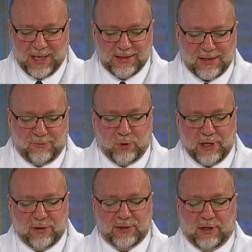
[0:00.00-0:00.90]
Several
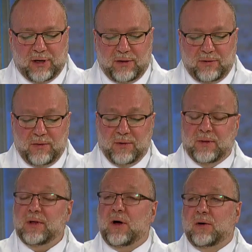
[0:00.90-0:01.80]
years ago,
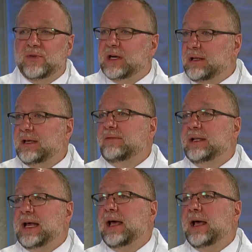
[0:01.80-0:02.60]
the Cleveland